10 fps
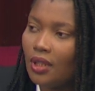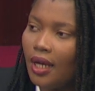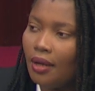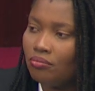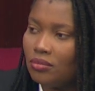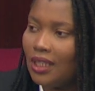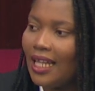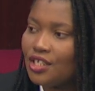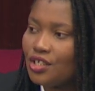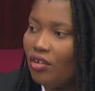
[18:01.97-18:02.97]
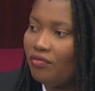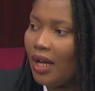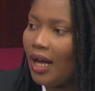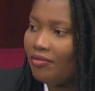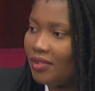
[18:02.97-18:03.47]
lens
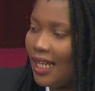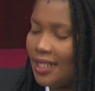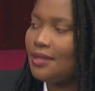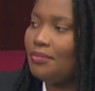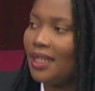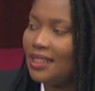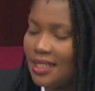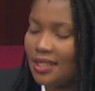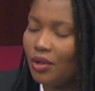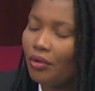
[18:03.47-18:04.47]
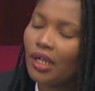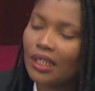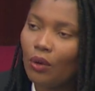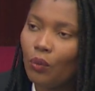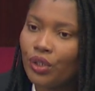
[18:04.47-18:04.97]
of governance, but this time
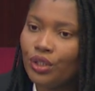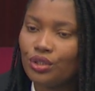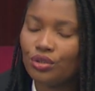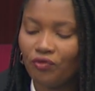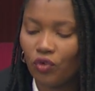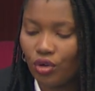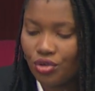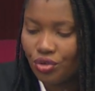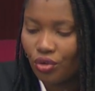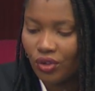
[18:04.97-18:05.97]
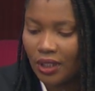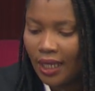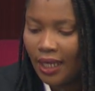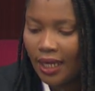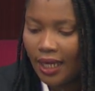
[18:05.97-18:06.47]
around, I want you to focus on
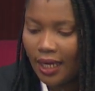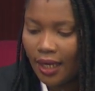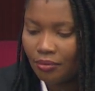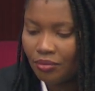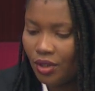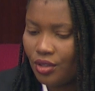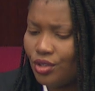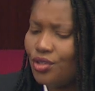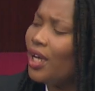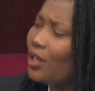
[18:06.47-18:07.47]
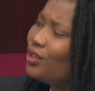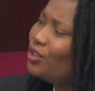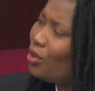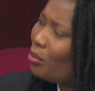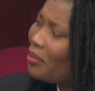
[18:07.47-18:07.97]
the
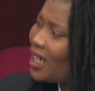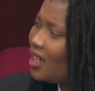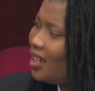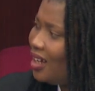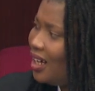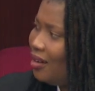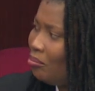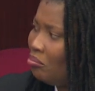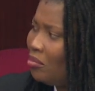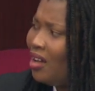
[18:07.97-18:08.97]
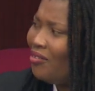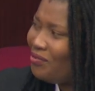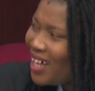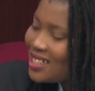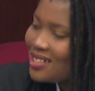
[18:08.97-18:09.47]
socioeconomic
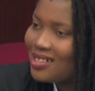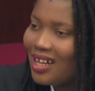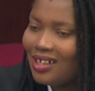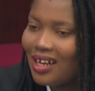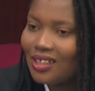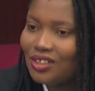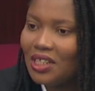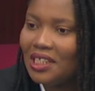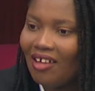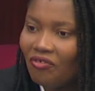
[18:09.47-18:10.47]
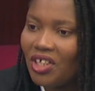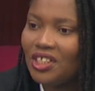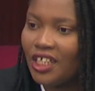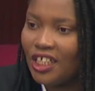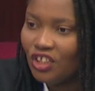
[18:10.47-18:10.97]
factors that actually affect
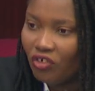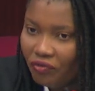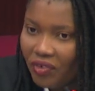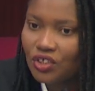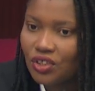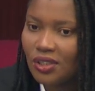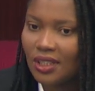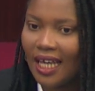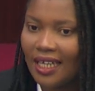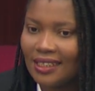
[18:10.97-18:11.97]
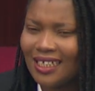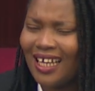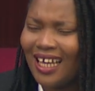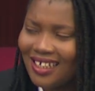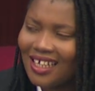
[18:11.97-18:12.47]
the innovation. And
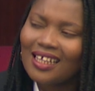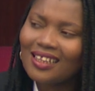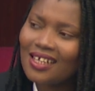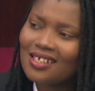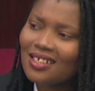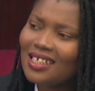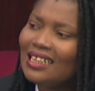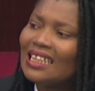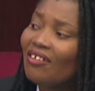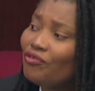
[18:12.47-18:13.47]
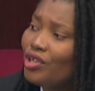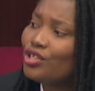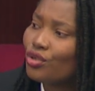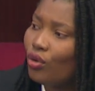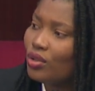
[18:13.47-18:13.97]
again, is there enough
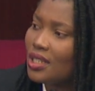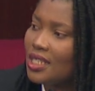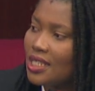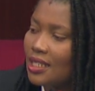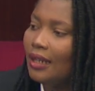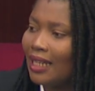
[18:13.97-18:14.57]
resources?